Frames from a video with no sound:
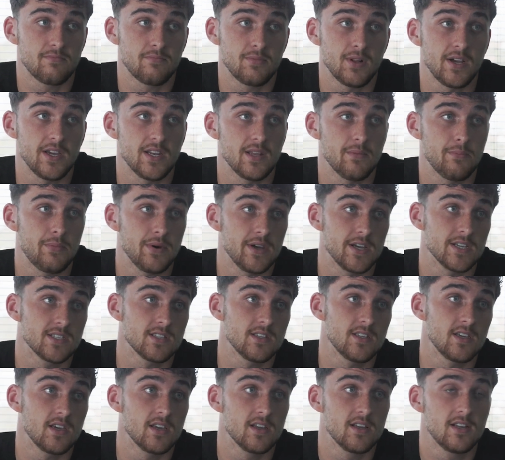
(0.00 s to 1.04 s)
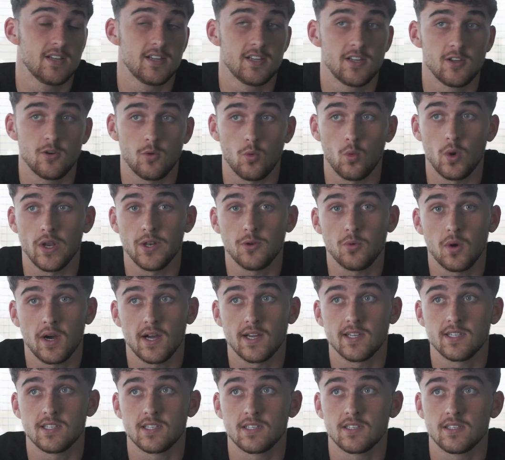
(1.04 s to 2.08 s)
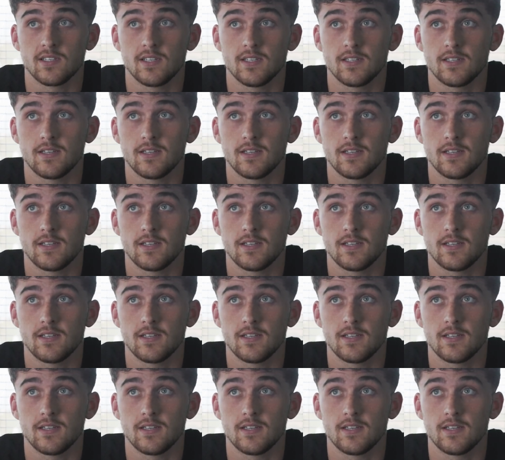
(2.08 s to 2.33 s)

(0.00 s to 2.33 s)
played in personally, wind-wise.